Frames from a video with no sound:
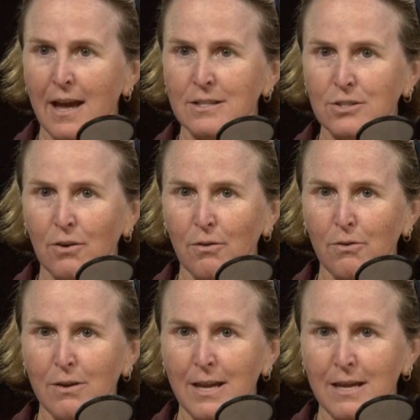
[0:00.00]
And
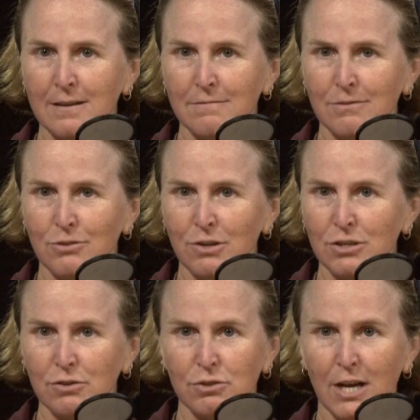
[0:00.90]
so in
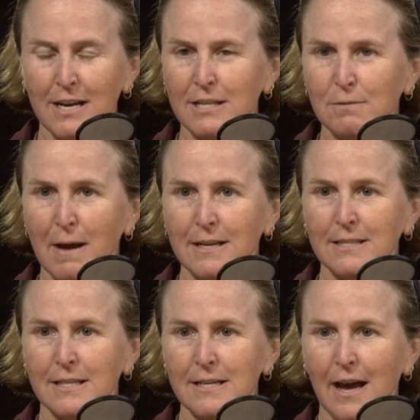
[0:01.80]
traditional Chinese
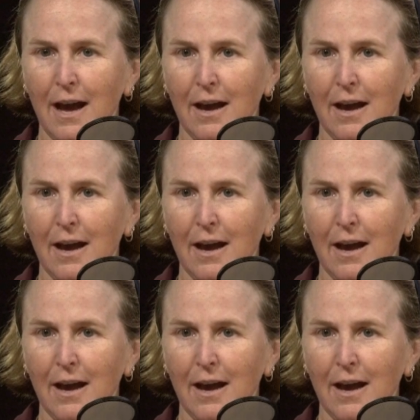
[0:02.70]
medicine,